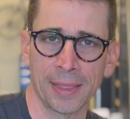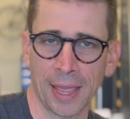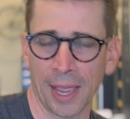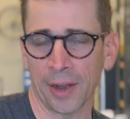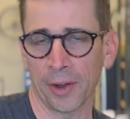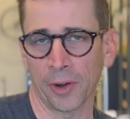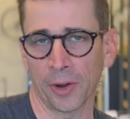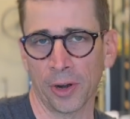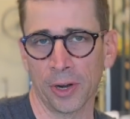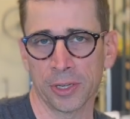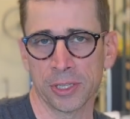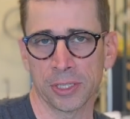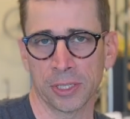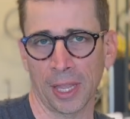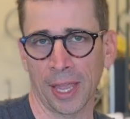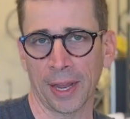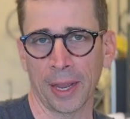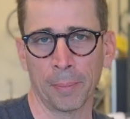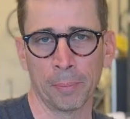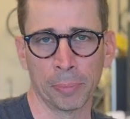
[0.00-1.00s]
that hurts,
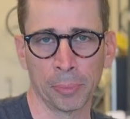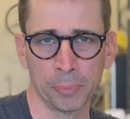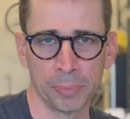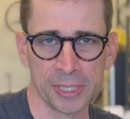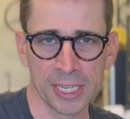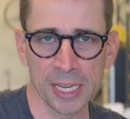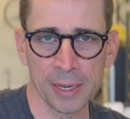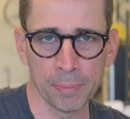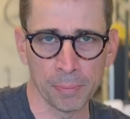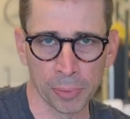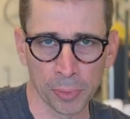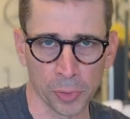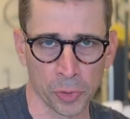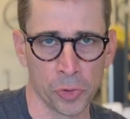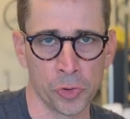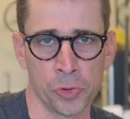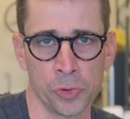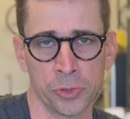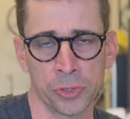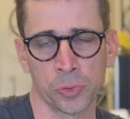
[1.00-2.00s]
like a deep
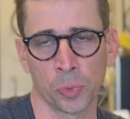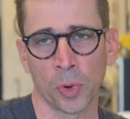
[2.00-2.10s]
bruise.